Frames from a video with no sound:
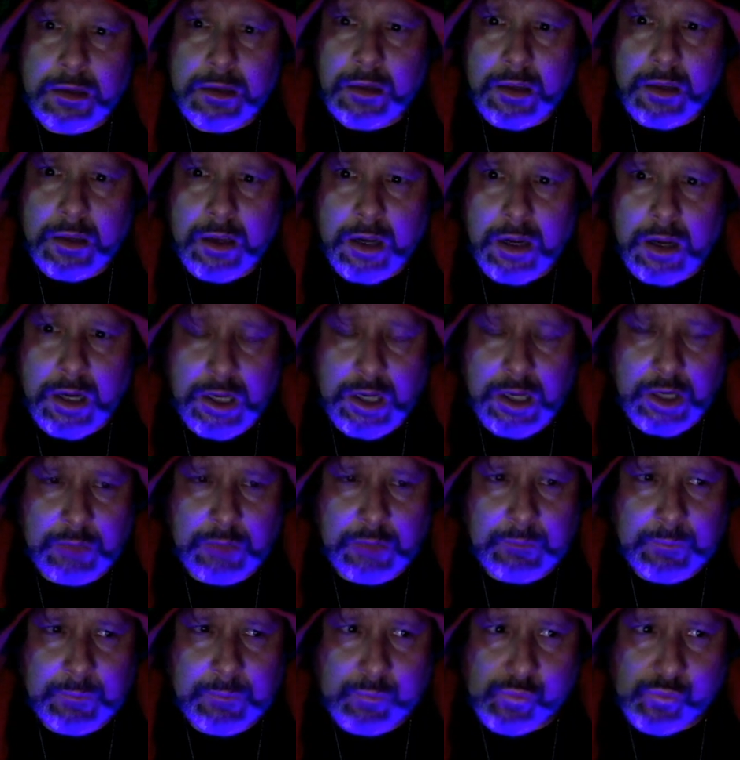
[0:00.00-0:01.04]

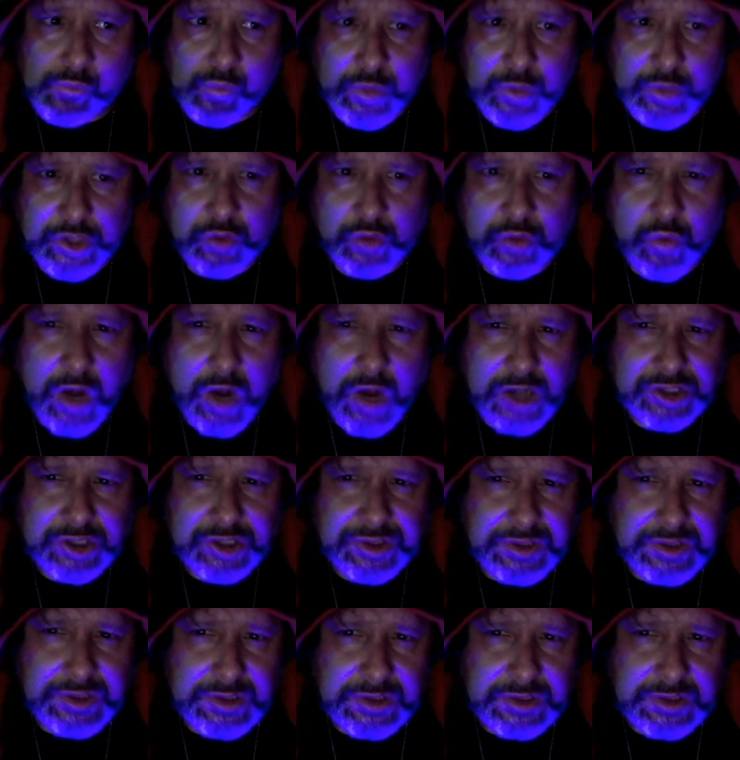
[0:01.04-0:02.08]
When you watch
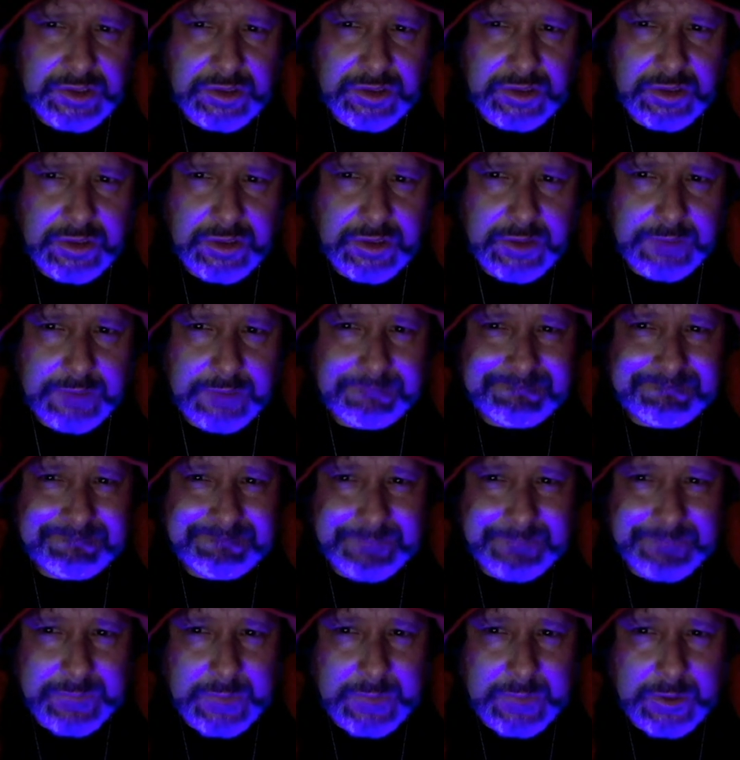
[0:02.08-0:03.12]
this,
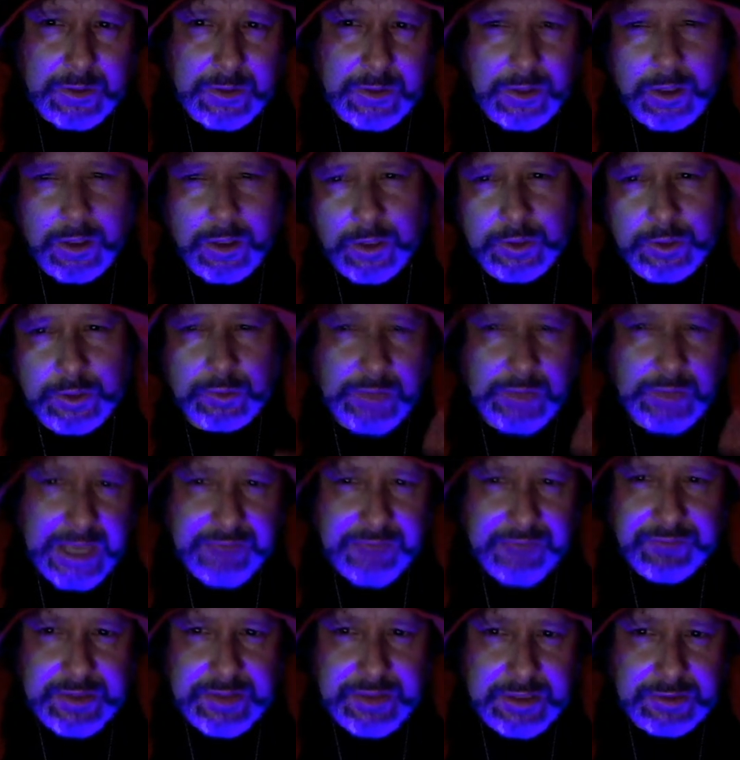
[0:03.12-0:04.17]
are you
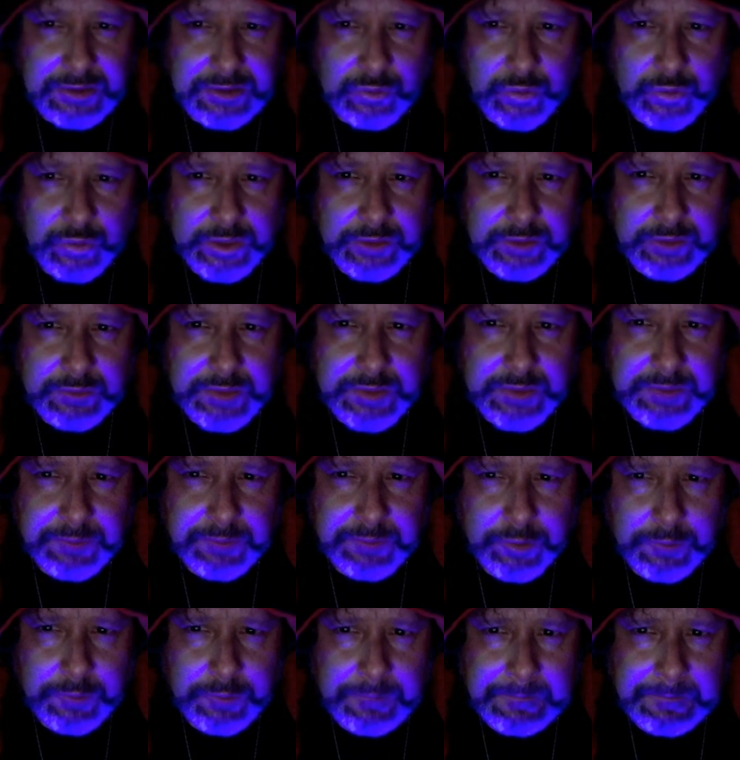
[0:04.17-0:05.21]
laughing at the weird
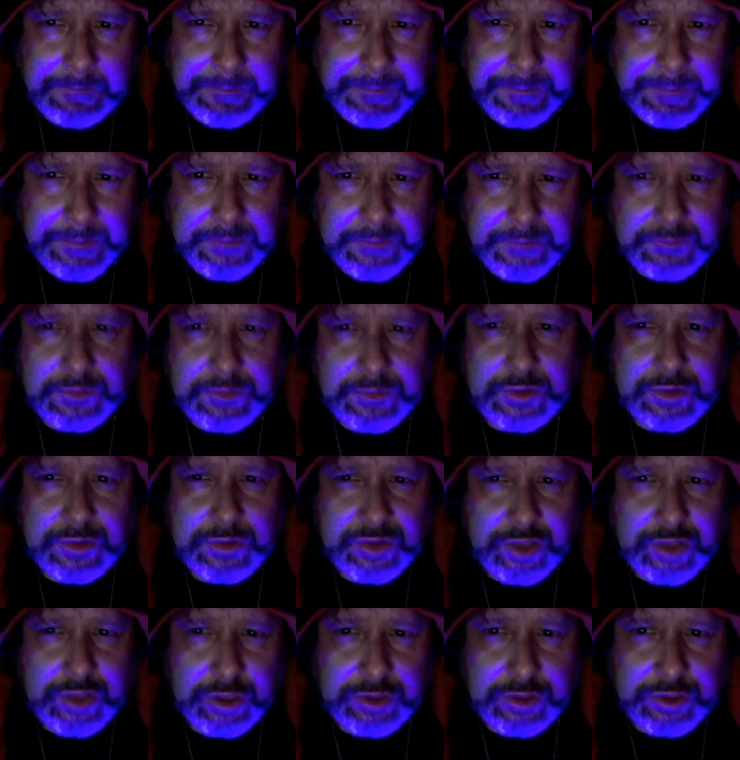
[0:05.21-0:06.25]
people? Do you
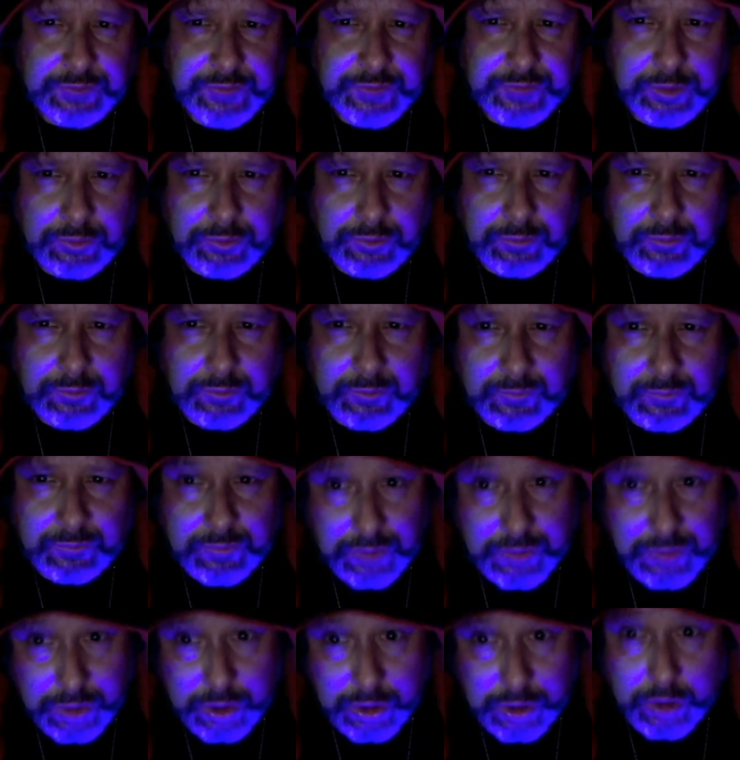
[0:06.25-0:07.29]
start to feel
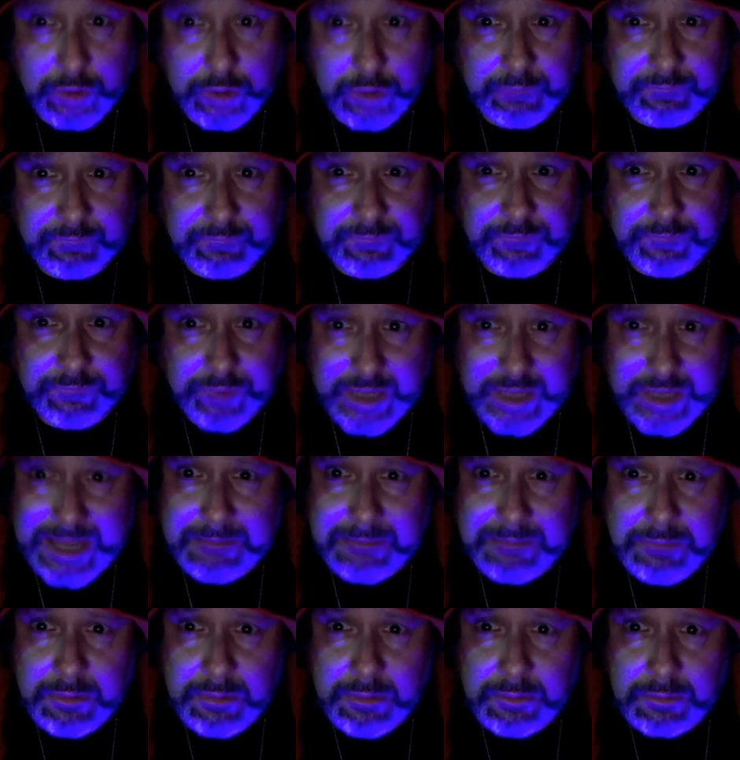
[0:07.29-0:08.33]
good for
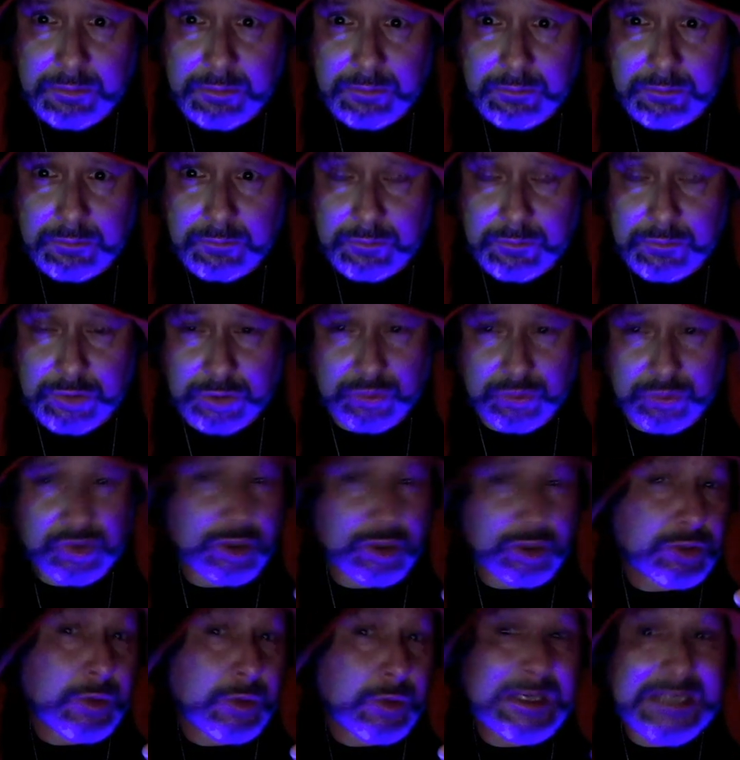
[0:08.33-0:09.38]
them? Do you start
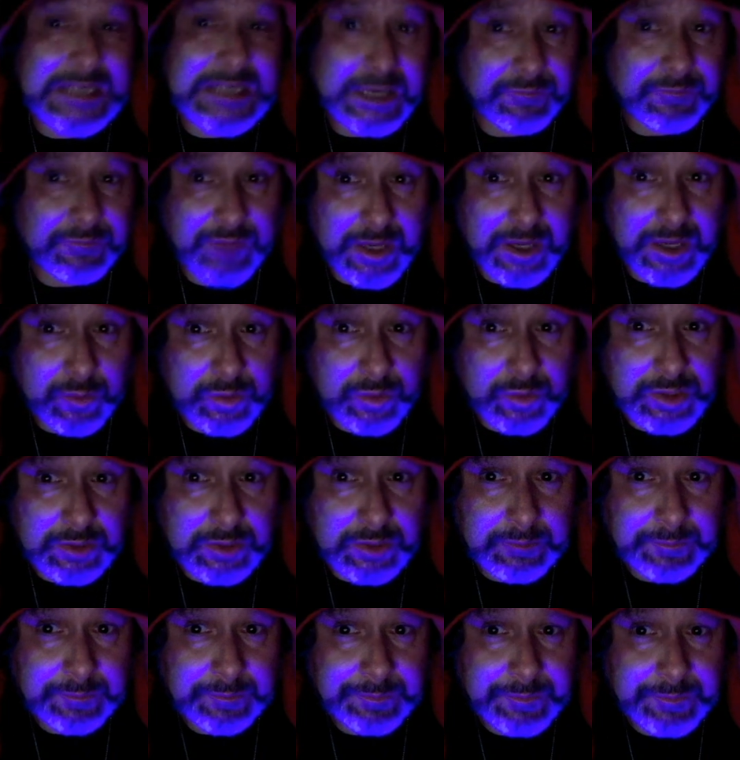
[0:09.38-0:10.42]
to identify with them?